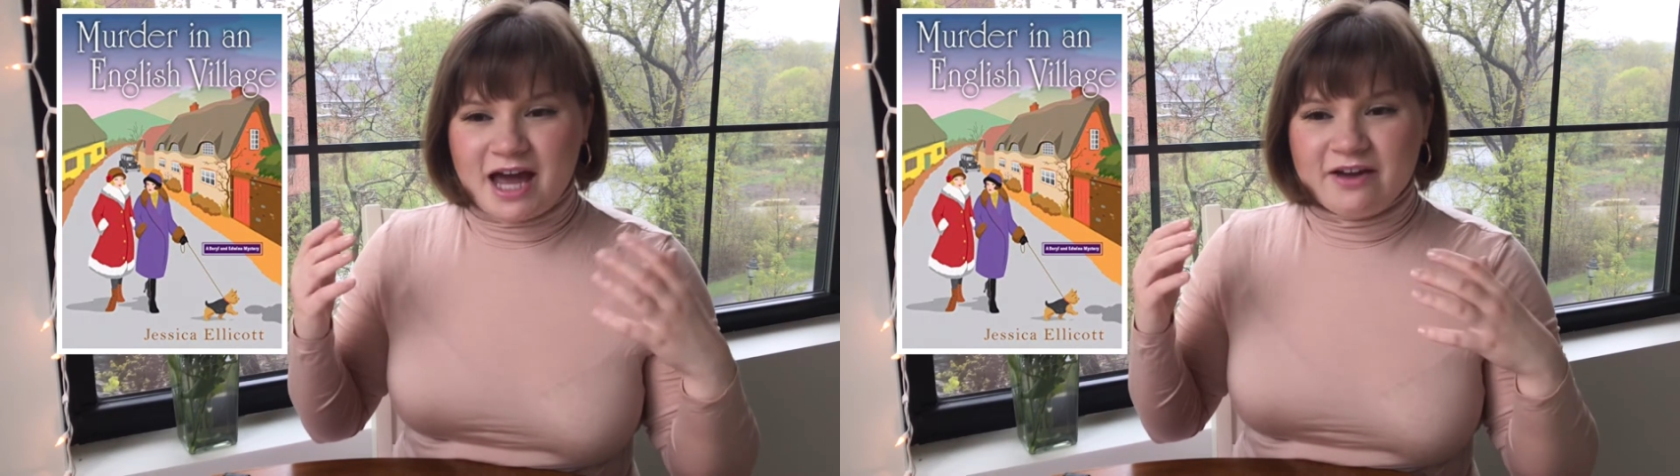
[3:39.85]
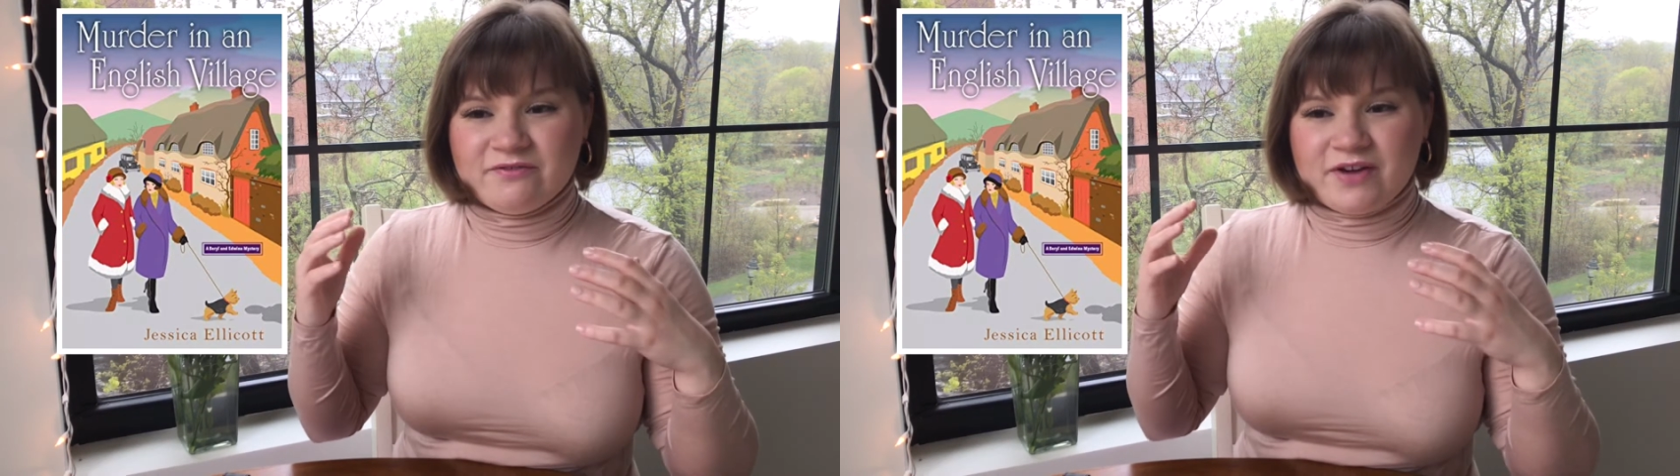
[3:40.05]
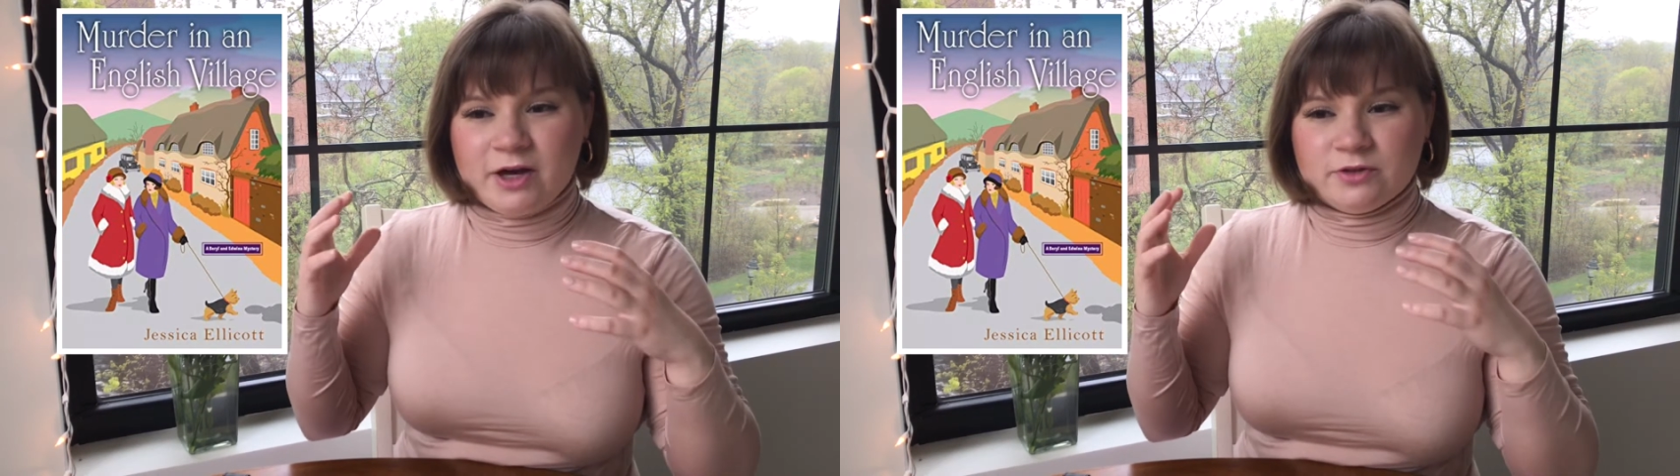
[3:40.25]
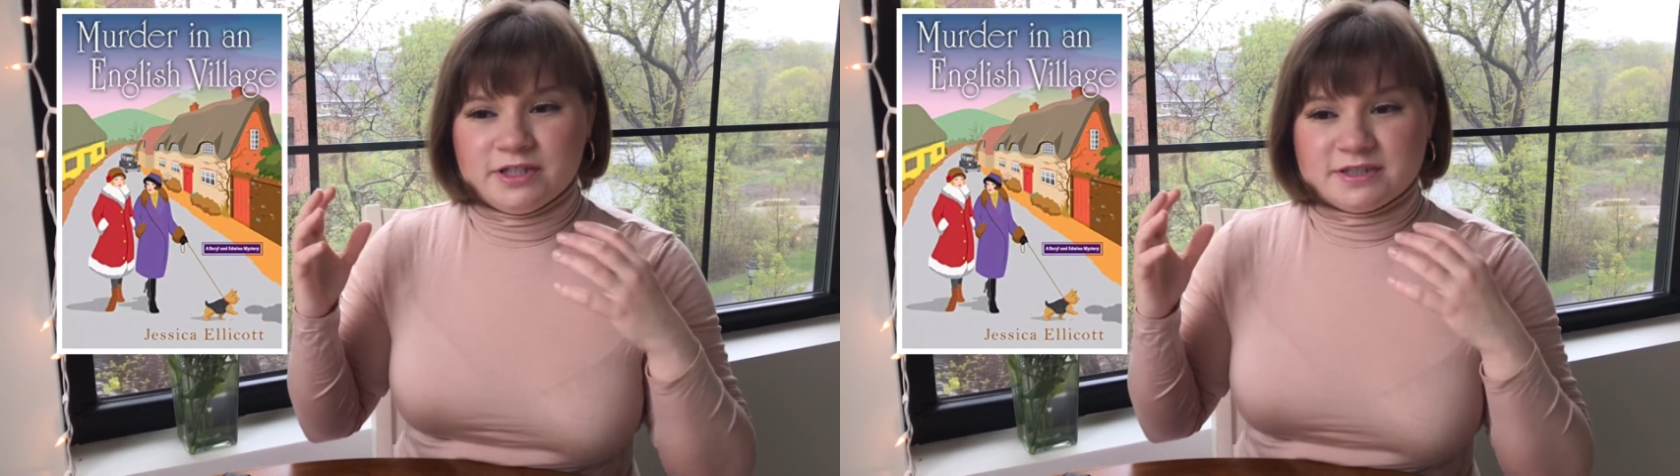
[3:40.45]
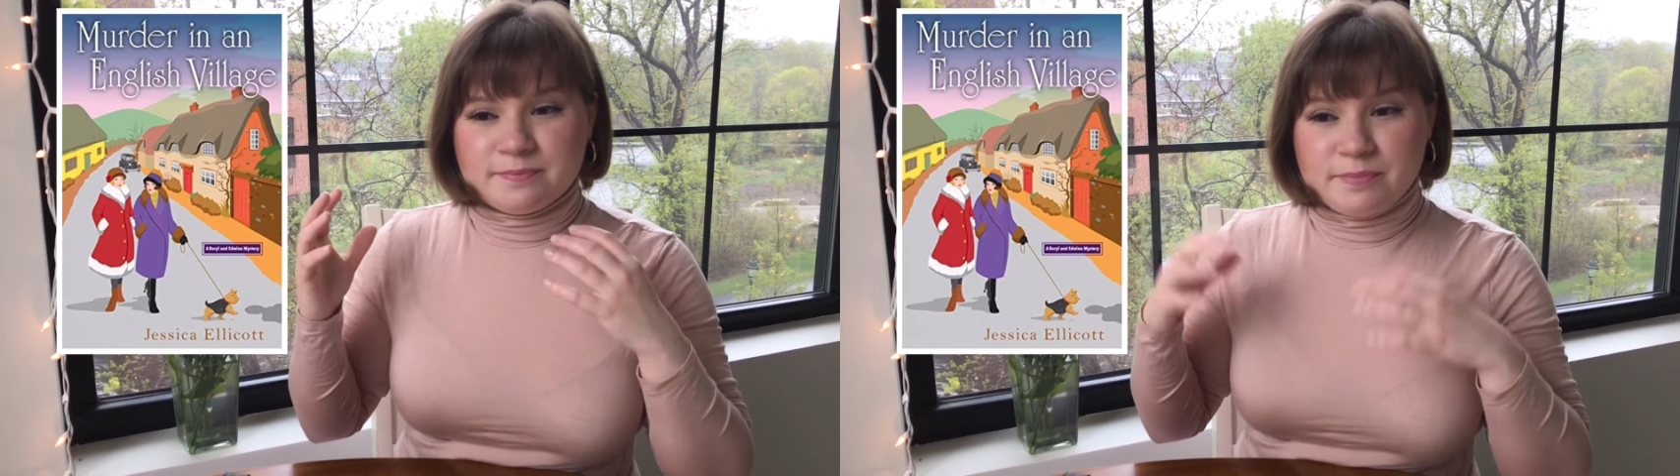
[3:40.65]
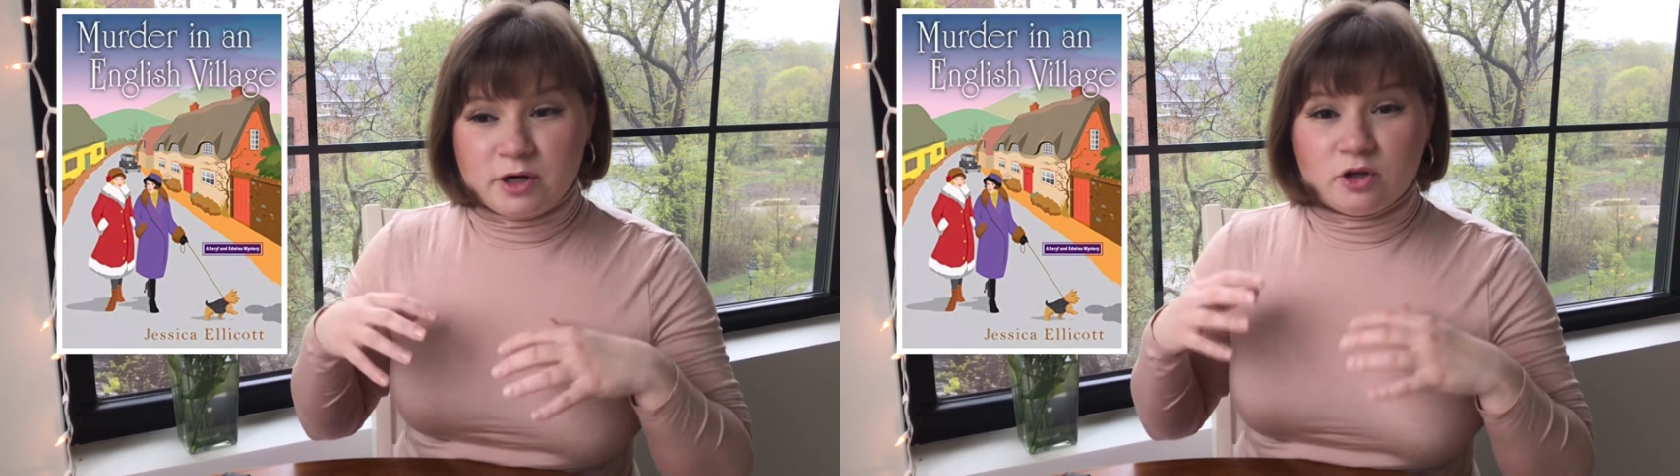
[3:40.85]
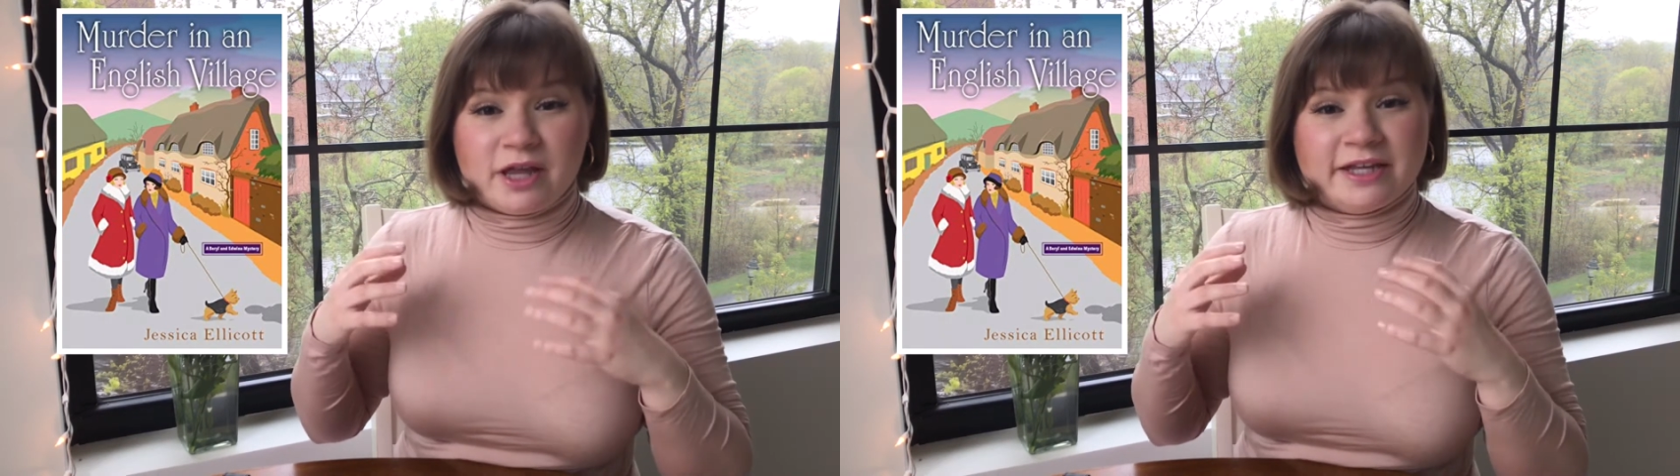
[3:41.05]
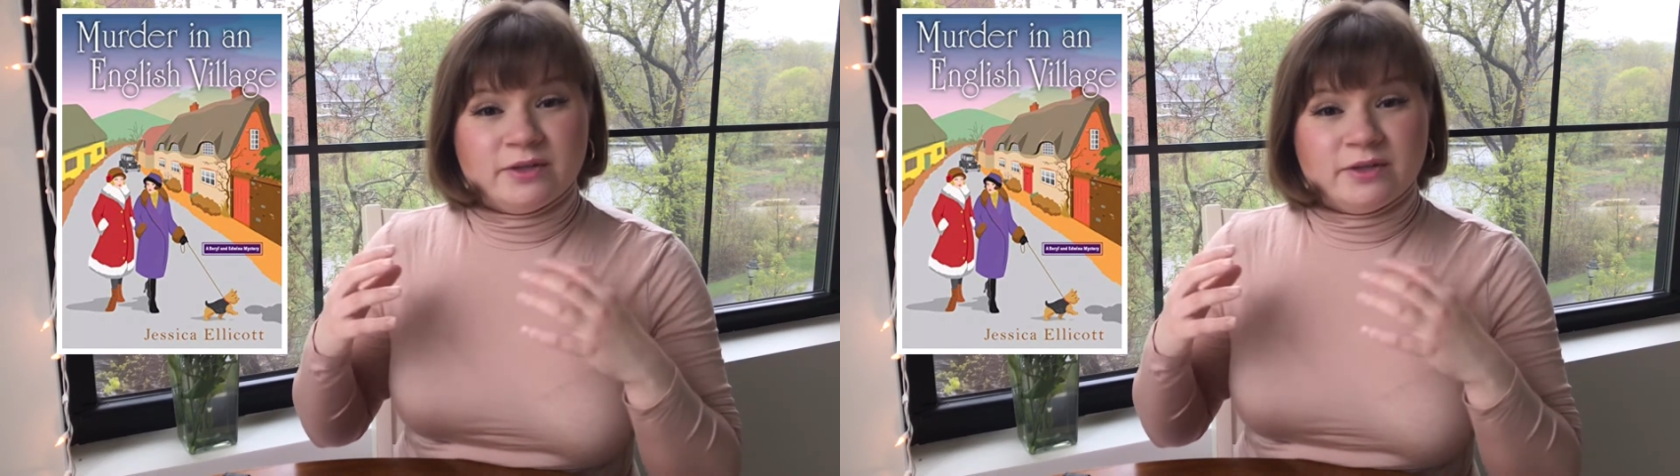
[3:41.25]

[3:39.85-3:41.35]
I found this Beryl and